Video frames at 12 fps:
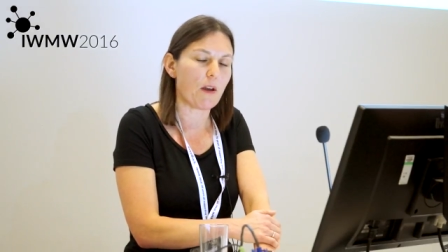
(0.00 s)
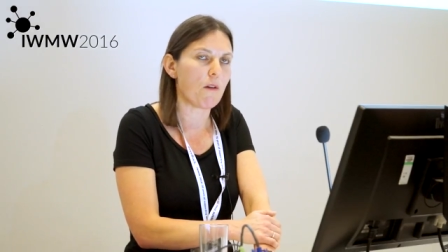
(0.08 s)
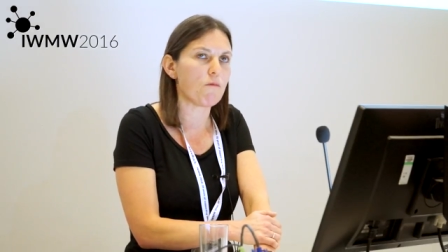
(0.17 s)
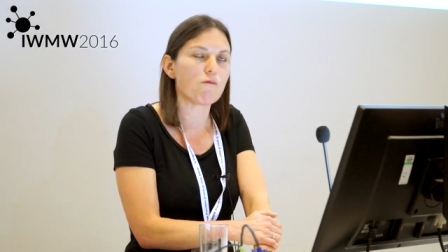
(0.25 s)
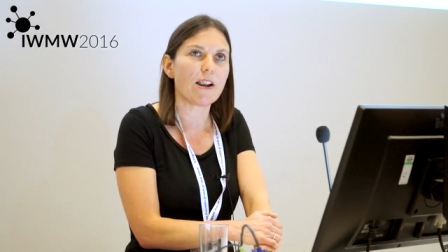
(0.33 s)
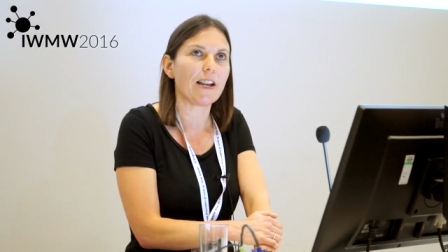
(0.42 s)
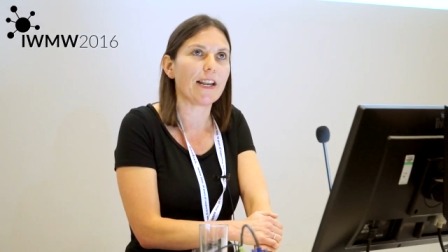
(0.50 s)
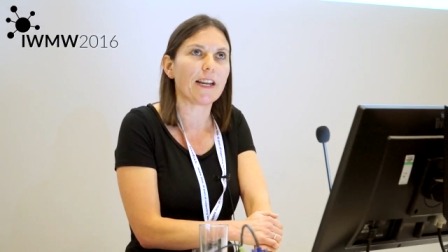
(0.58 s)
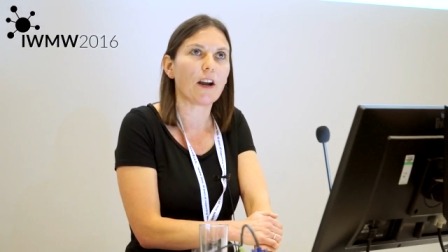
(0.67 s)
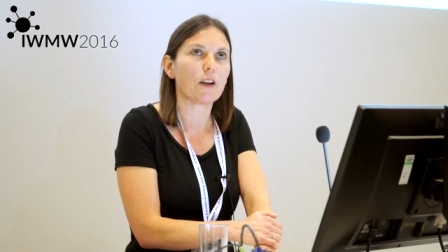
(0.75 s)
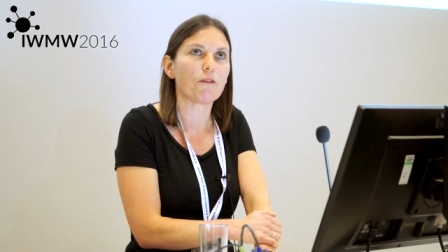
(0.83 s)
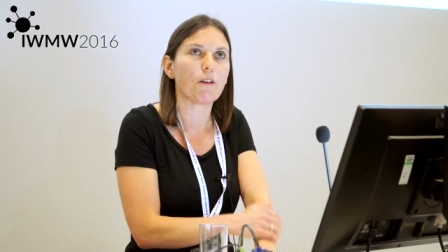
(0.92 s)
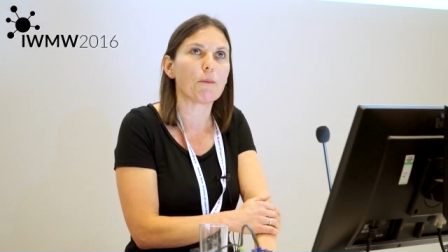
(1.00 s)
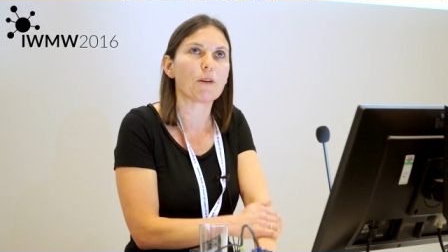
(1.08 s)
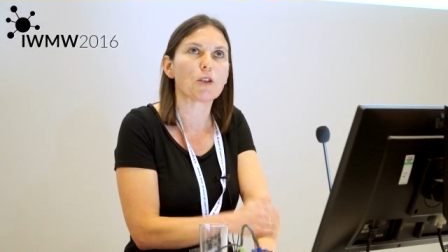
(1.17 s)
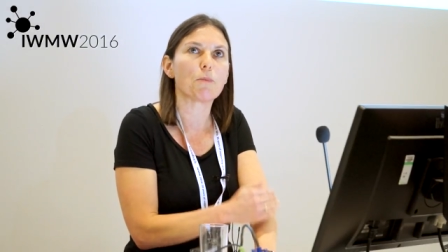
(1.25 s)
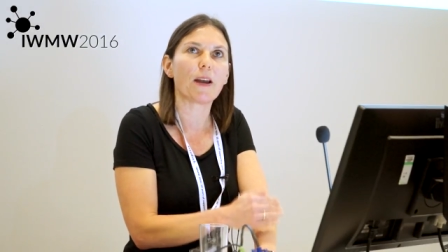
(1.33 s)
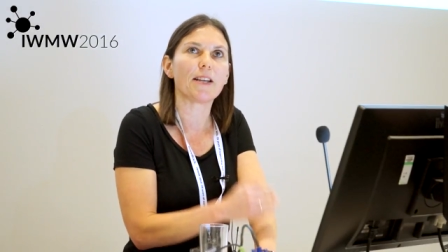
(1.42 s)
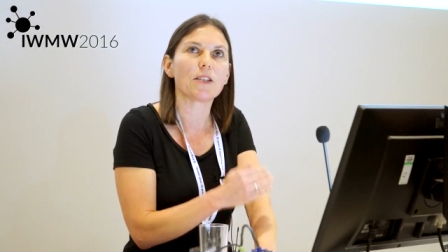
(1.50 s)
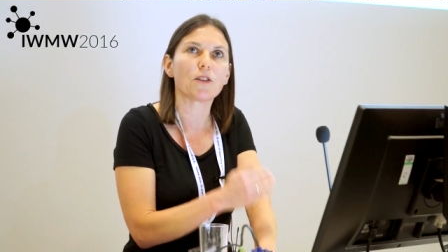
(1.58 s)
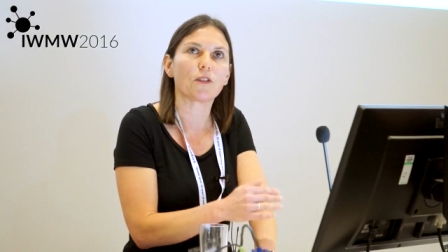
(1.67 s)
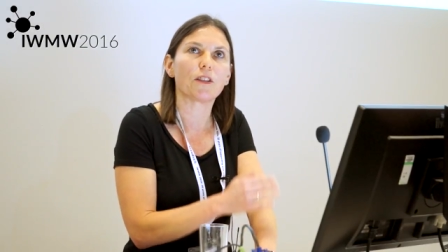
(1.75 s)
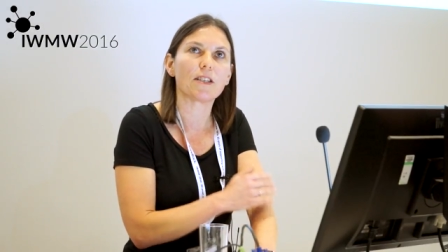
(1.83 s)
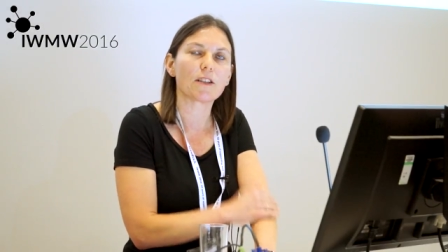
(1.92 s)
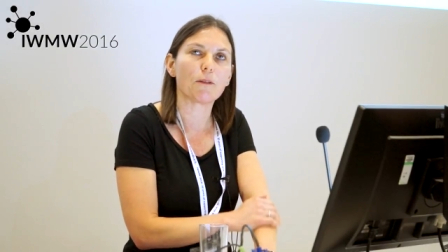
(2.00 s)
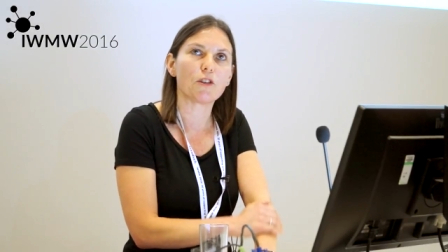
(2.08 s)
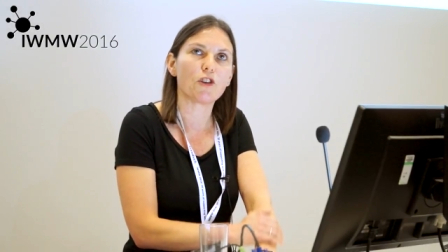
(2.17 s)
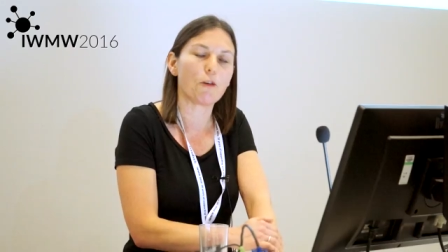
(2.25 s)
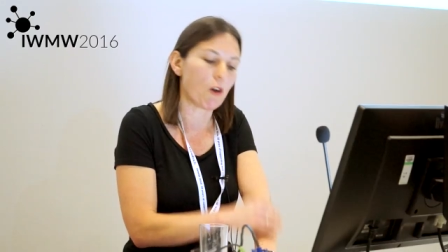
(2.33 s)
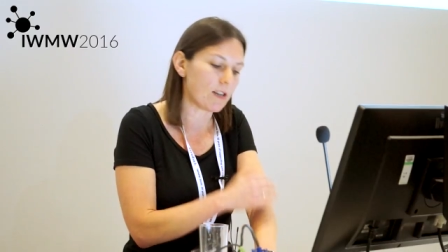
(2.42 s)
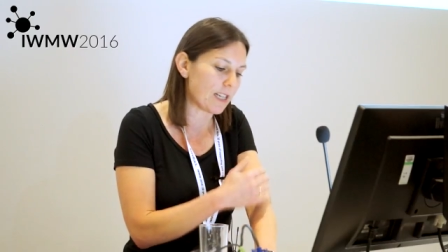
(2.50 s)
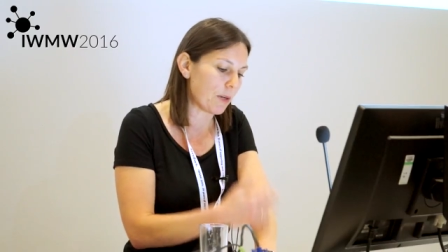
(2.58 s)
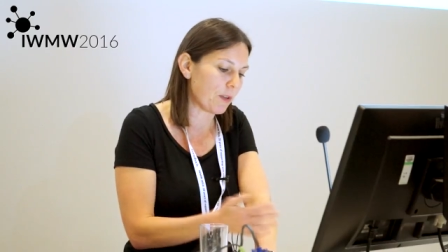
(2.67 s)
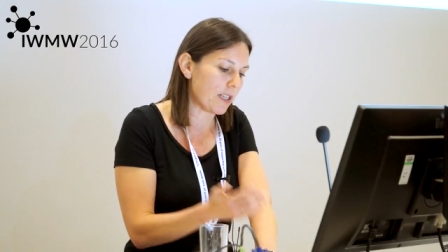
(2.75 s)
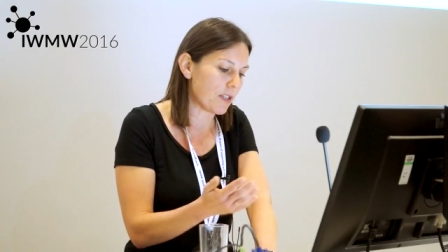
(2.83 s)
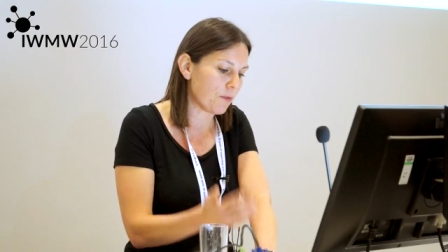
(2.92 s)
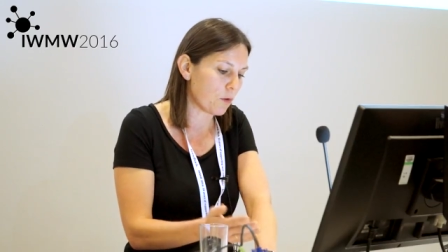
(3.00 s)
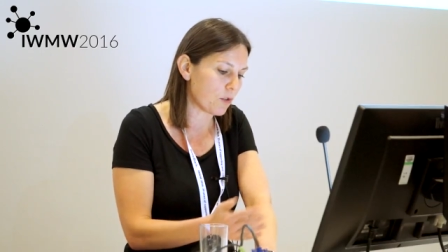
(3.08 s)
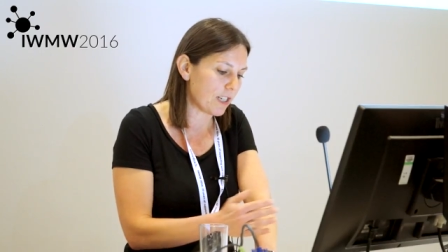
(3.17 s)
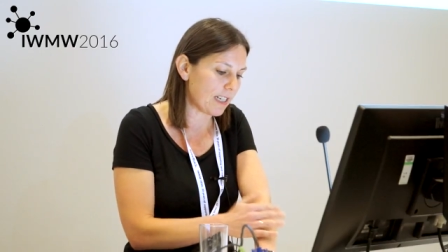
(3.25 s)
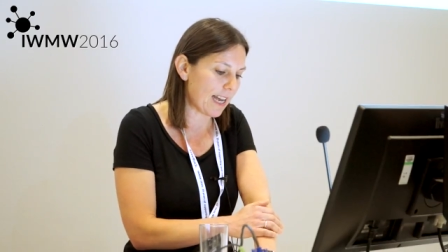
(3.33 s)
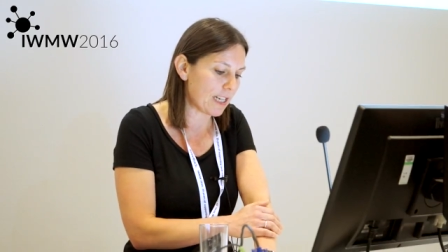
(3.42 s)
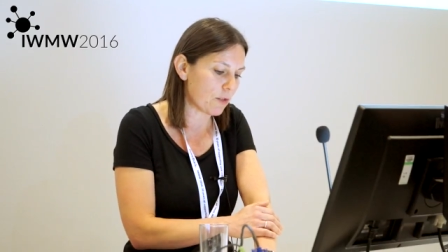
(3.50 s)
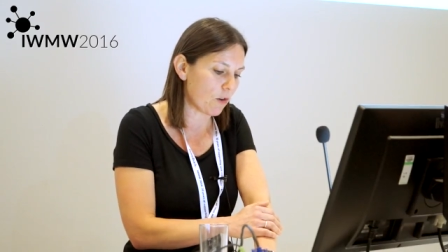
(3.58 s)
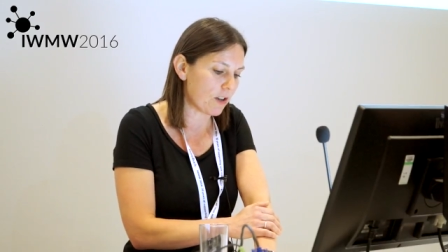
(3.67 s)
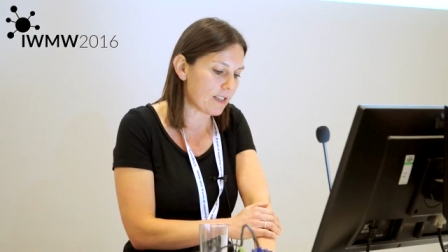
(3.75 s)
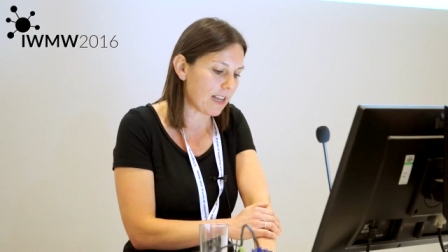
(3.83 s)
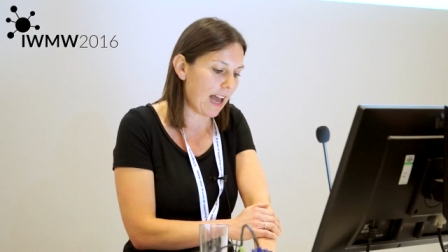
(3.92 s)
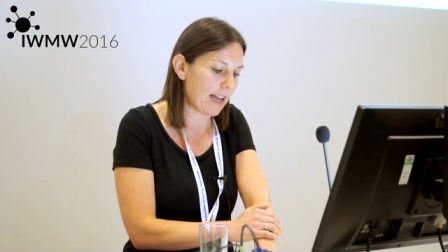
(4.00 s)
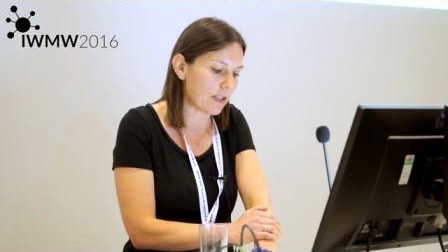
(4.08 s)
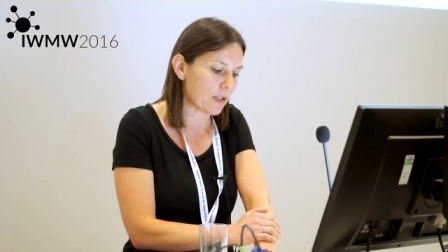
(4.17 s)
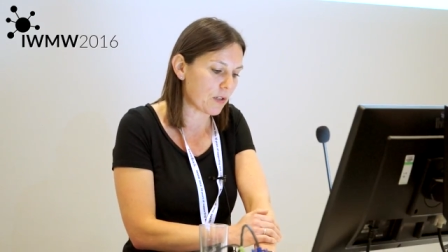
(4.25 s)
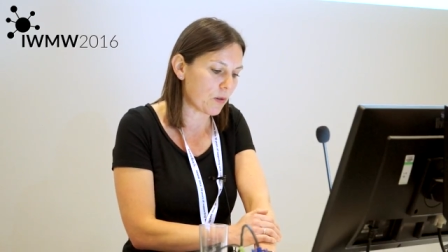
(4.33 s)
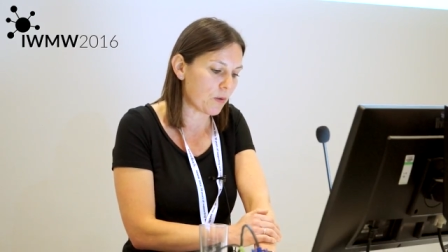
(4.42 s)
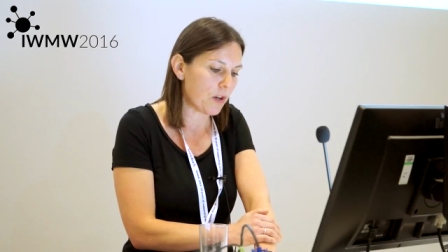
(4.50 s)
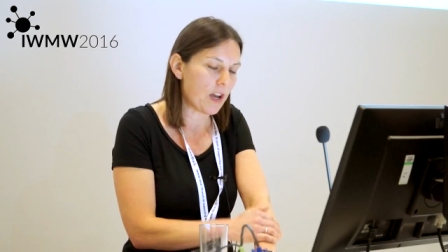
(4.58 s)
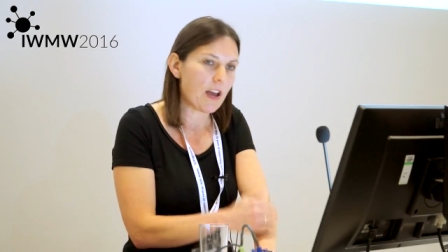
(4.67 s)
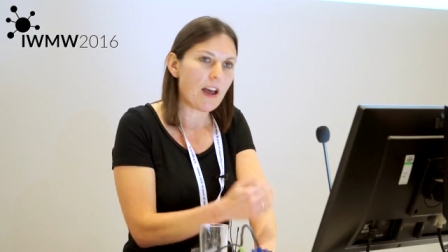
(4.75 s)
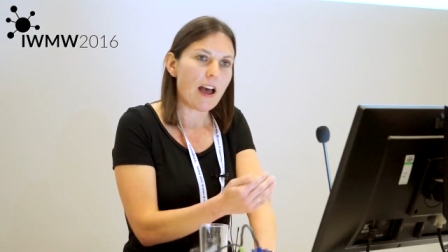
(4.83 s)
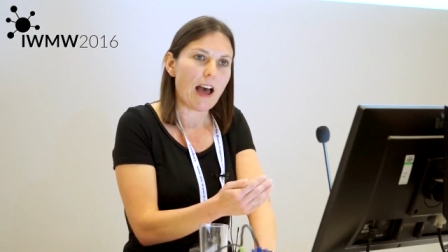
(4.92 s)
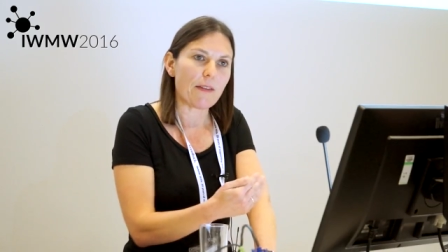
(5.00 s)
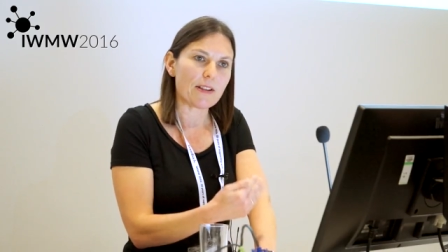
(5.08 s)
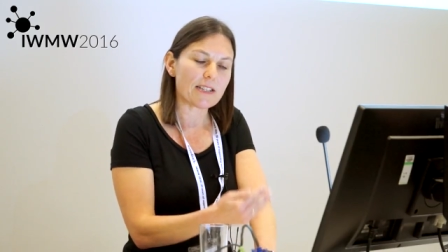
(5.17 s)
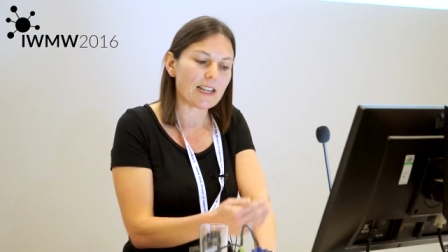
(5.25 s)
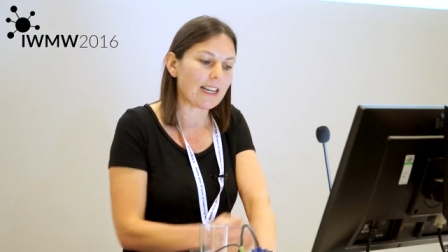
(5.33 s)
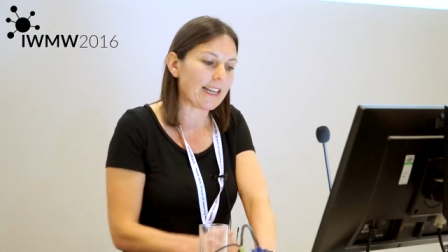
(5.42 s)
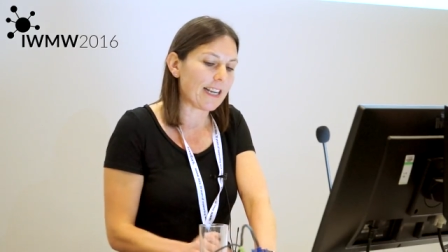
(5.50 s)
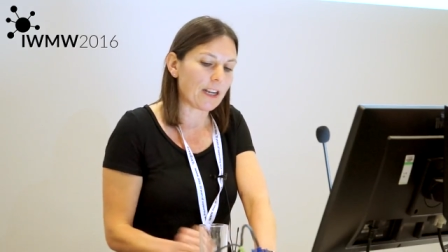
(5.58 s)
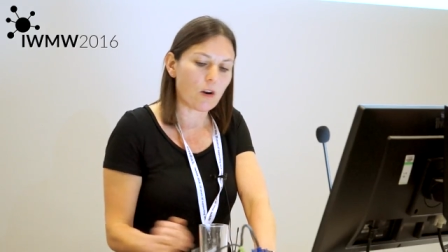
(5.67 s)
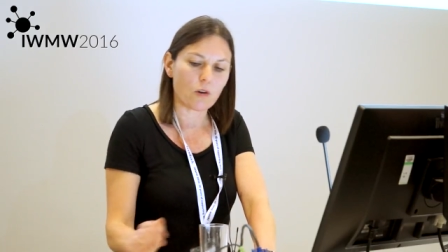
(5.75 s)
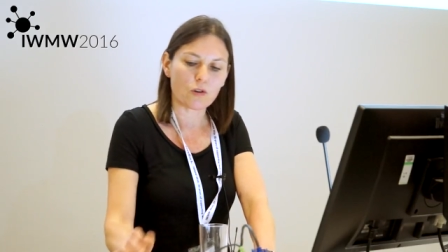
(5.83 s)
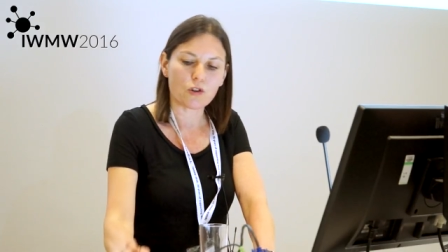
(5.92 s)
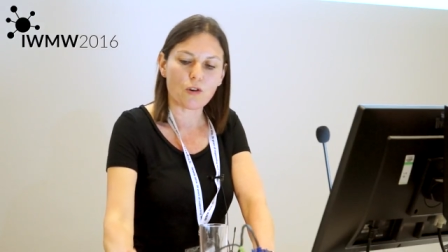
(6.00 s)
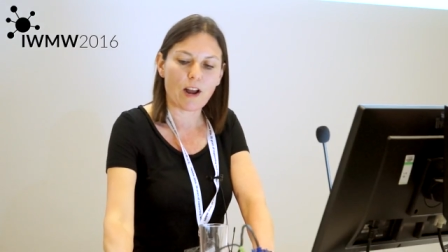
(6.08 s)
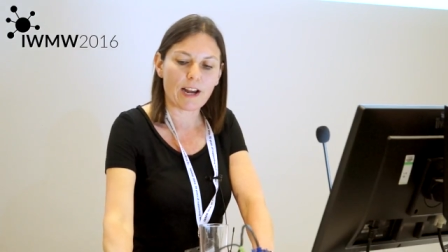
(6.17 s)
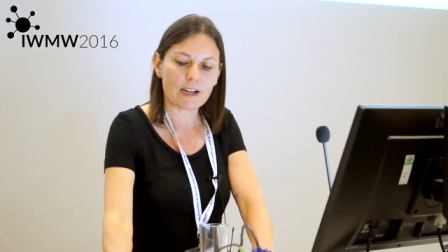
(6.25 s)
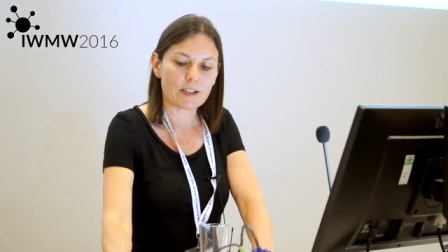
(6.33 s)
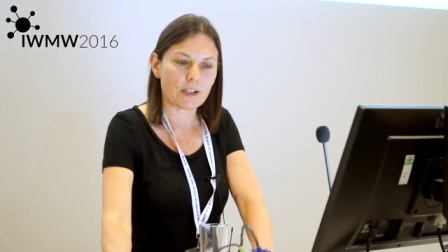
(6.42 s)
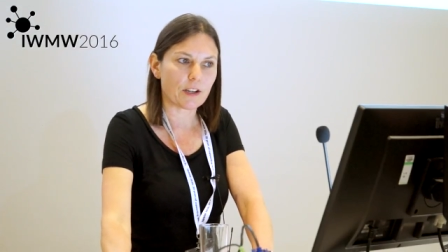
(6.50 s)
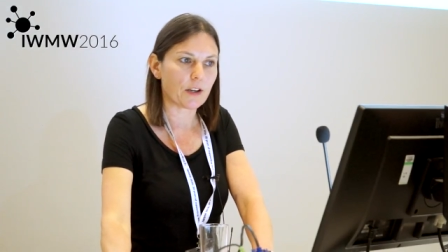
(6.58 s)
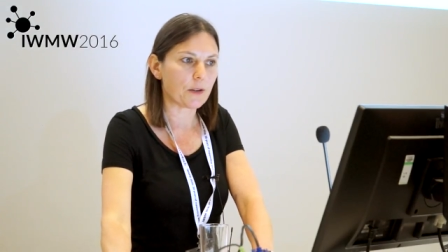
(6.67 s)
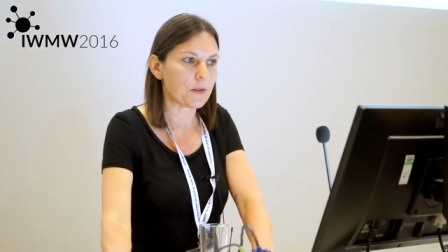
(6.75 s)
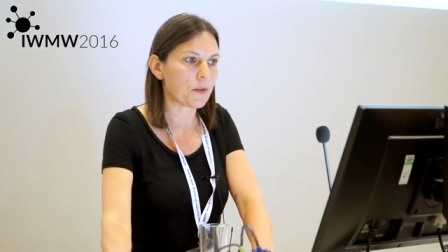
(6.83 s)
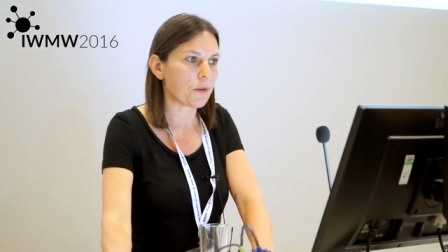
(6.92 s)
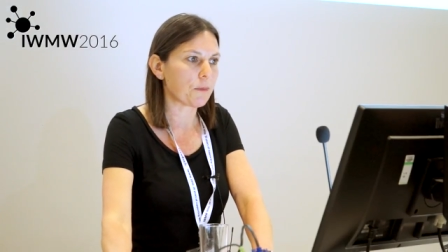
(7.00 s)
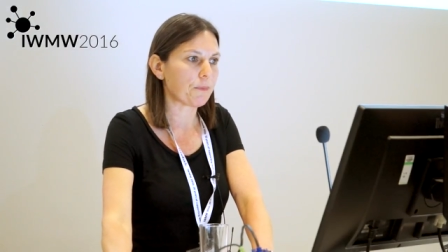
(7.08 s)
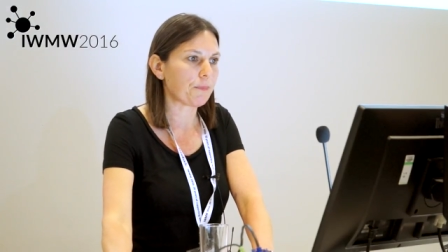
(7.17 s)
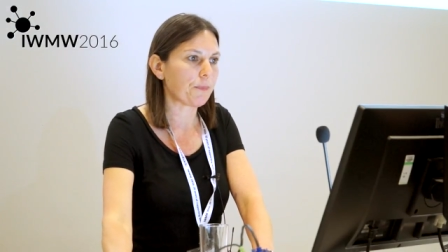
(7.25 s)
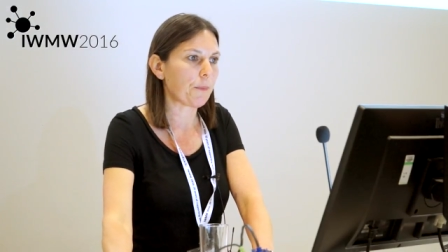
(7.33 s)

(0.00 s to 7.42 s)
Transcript: are really kind of very much based on this consumer idea with these 14 days right to cancel and this clear contract that goes on.